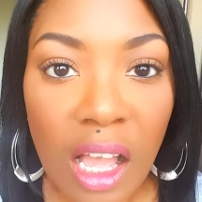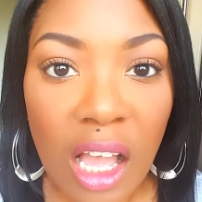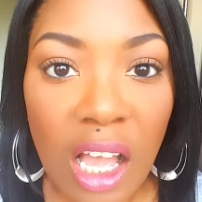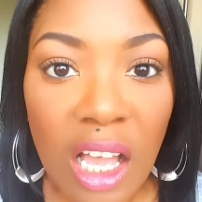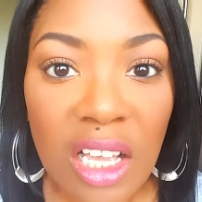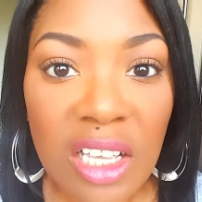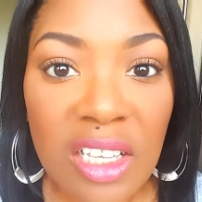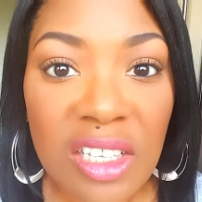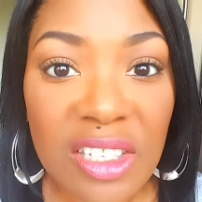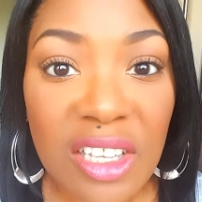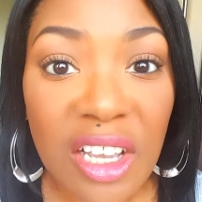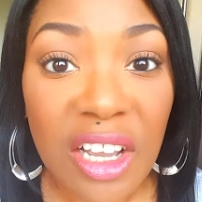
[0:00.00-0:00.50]

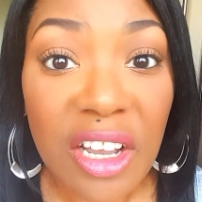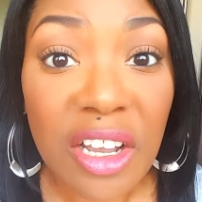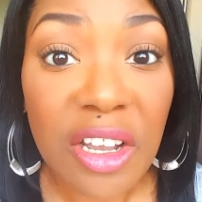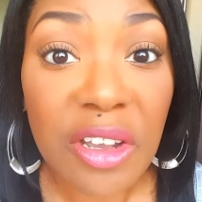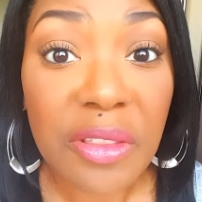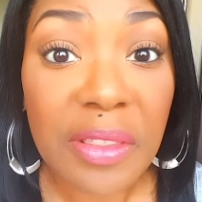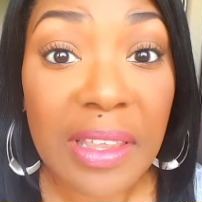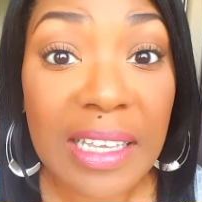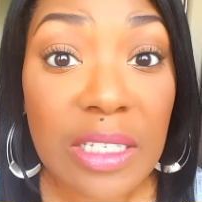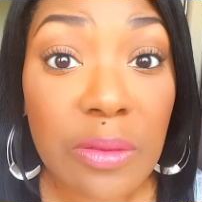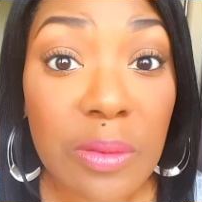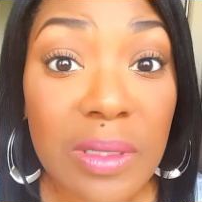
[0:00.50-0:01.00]
So
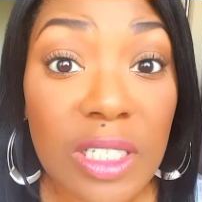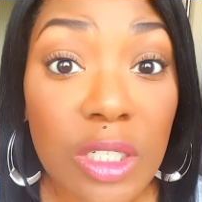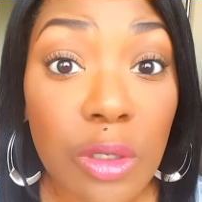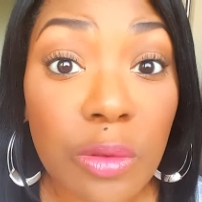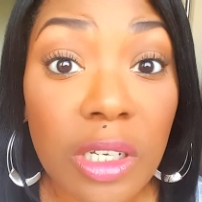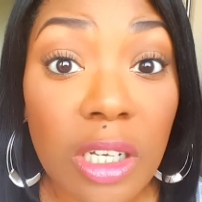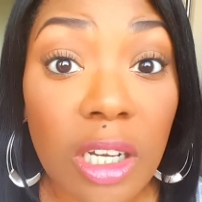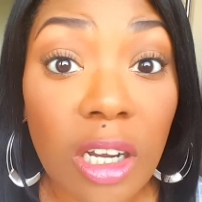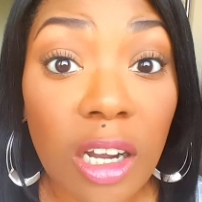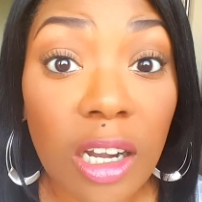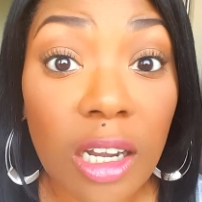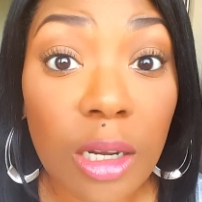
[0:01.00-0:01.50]
this was a
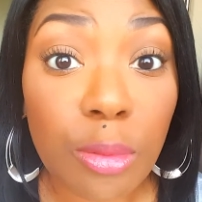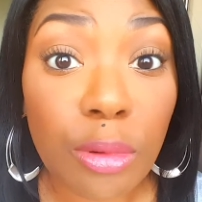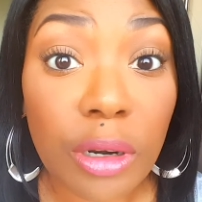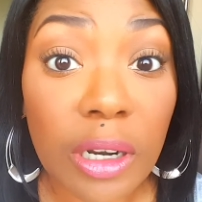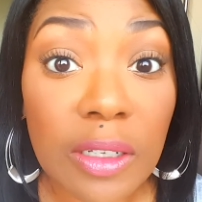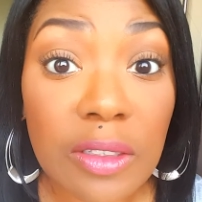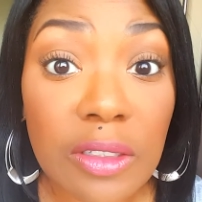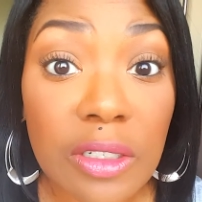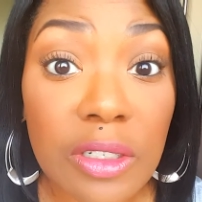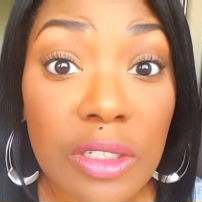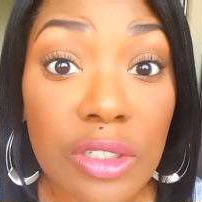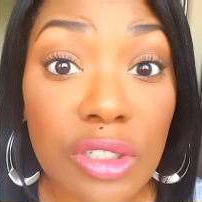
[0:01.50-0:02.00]
quick eyebrow
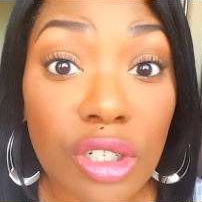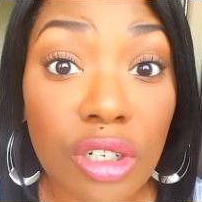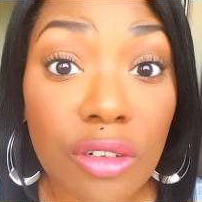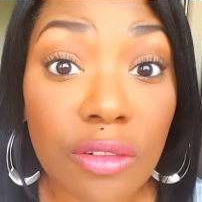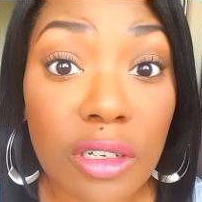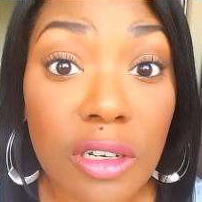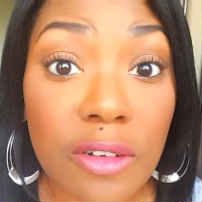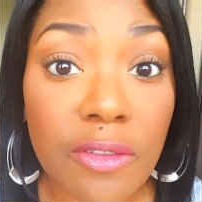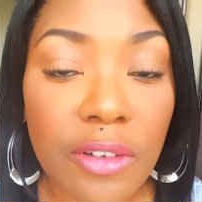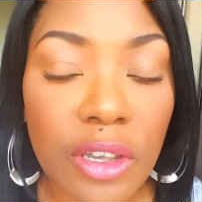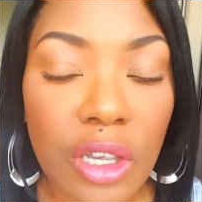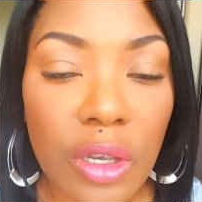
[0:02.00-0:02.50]
tutorial
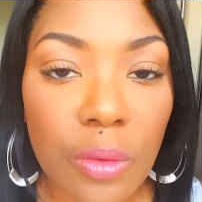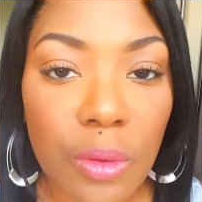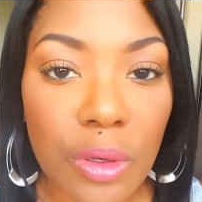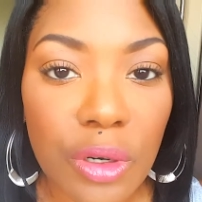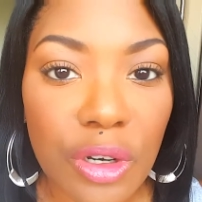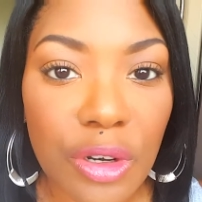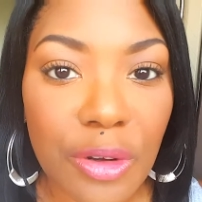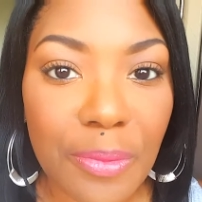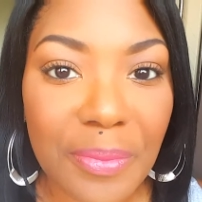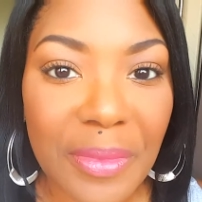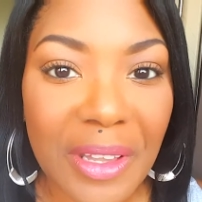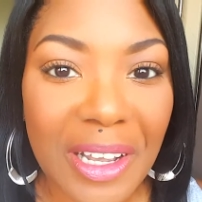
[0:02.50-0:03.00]
for you
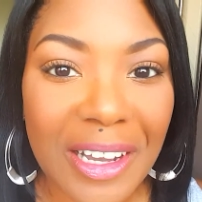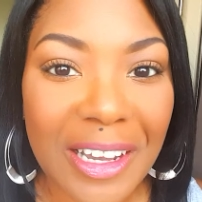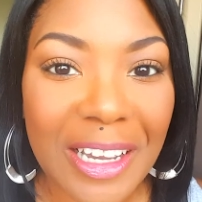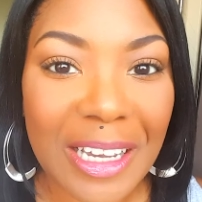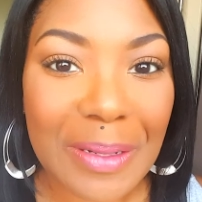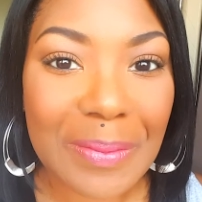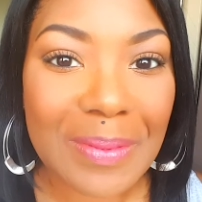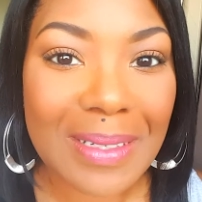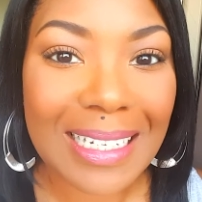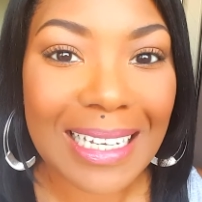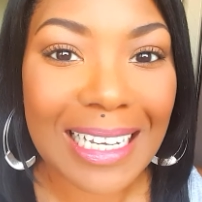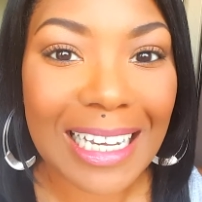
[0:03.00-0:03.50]
all. I
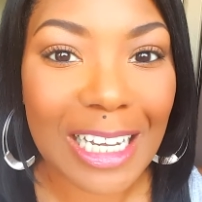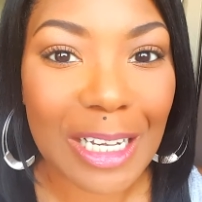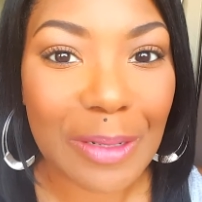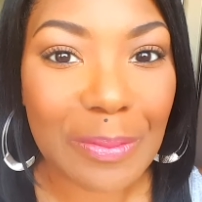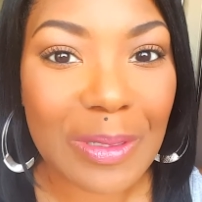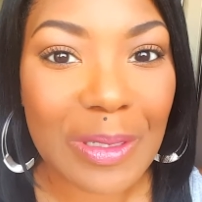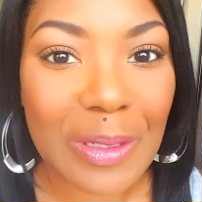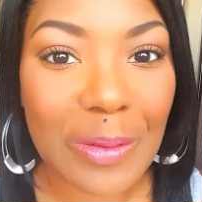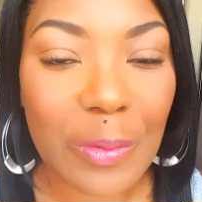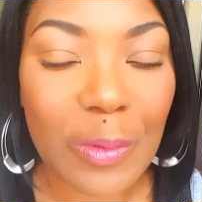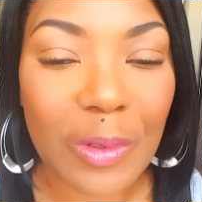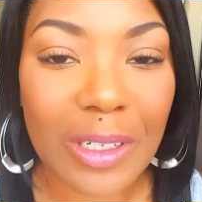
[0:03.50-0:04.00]
hoped it helped
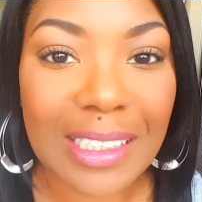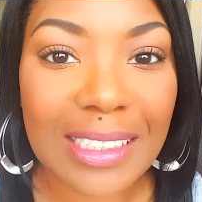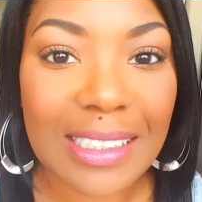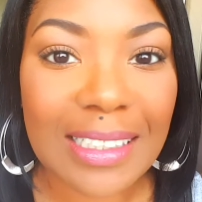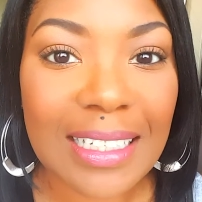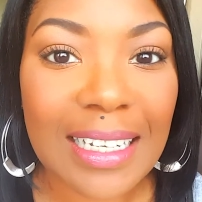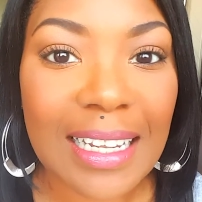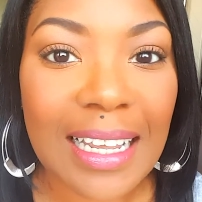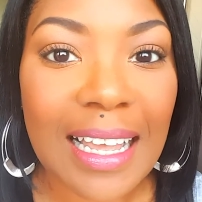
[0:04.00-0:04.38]
someone.